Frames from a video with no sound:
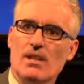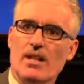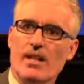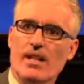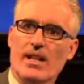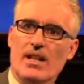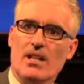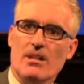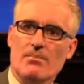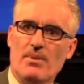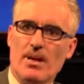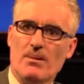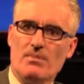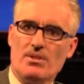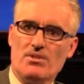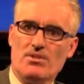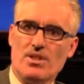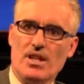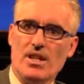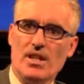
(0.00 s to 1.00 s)
at
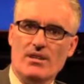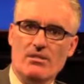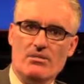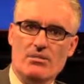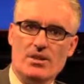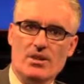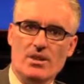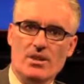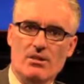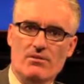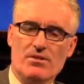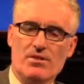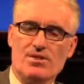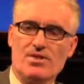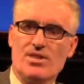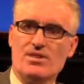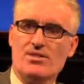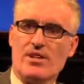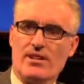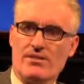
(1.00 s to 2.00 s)
Alabama State, where he
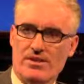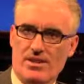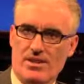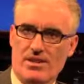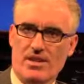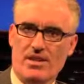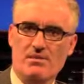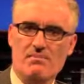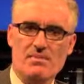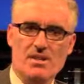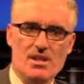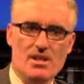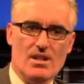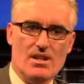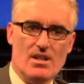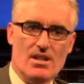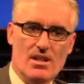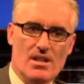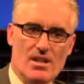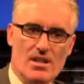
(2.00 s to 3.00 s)
oversees everything.
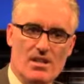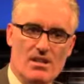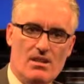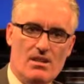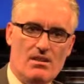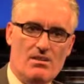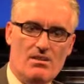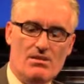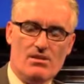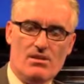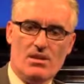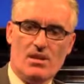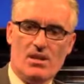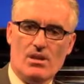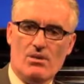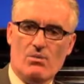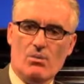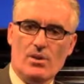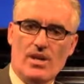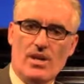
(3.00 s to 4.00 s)
And
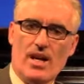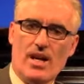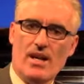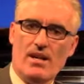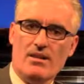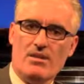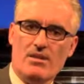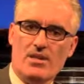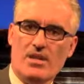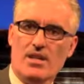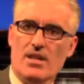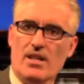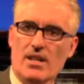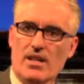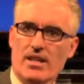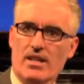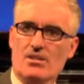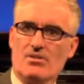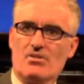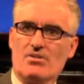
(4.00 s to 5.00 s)
we hired Doug
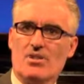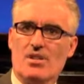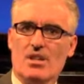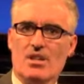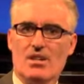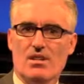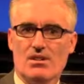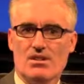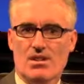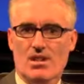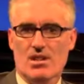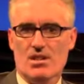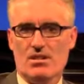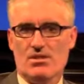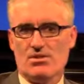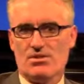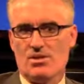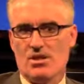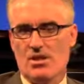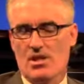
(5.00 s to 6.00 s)
Hicks.
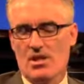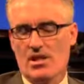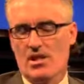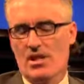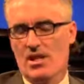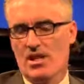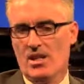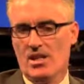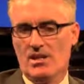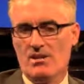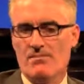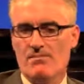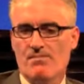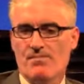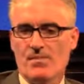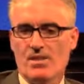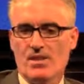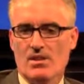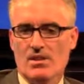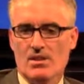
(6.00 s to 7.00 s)
Doug started in
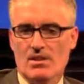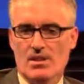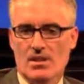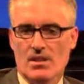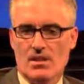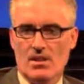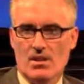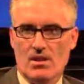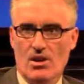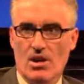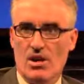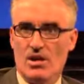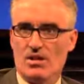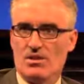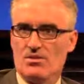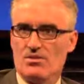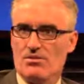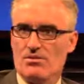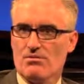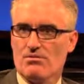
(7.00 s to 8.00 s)

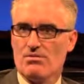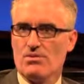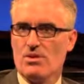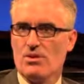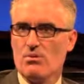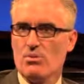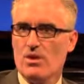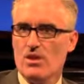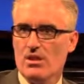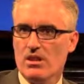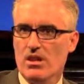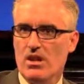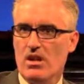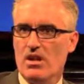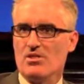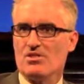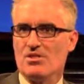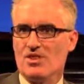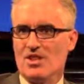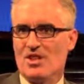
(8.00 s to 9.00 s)
August. So we
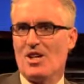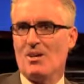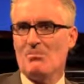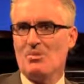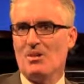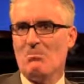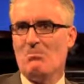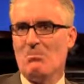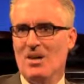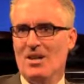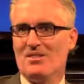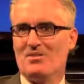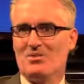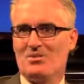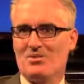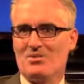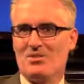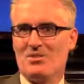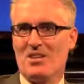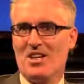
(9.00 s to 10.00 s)
lost a couple of
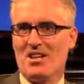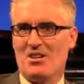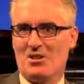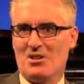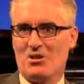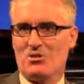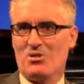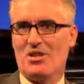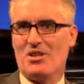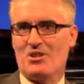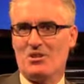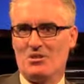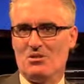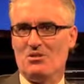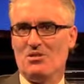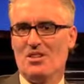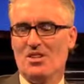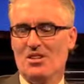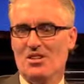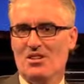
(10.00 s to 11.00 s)
months that are
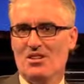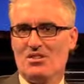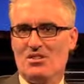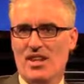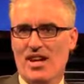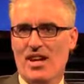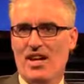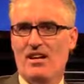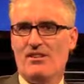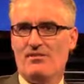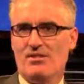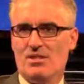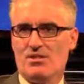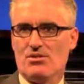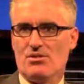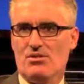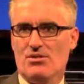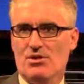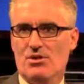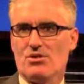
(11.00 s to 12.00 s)
critical to have
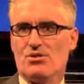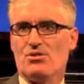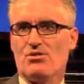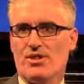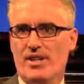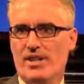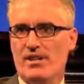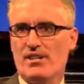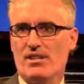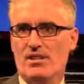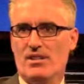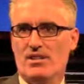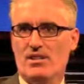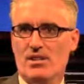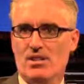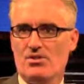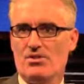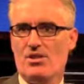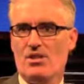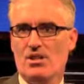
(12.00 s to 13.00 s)
your strength and
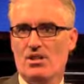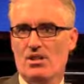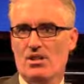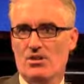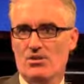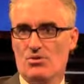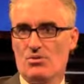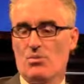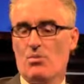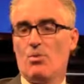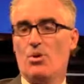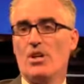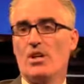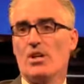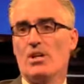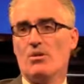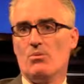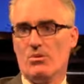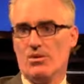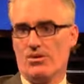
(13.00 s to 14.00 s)
conditioning coach
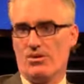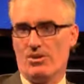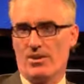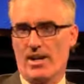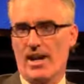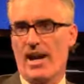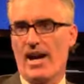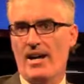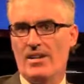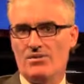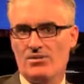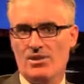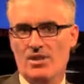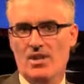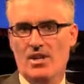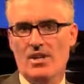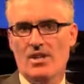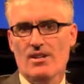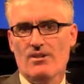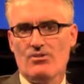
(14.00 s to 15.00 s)
working with your guys.
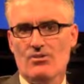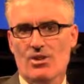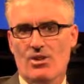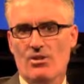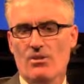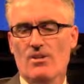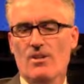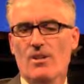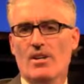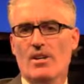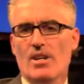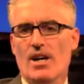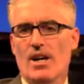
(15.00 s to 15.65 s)
So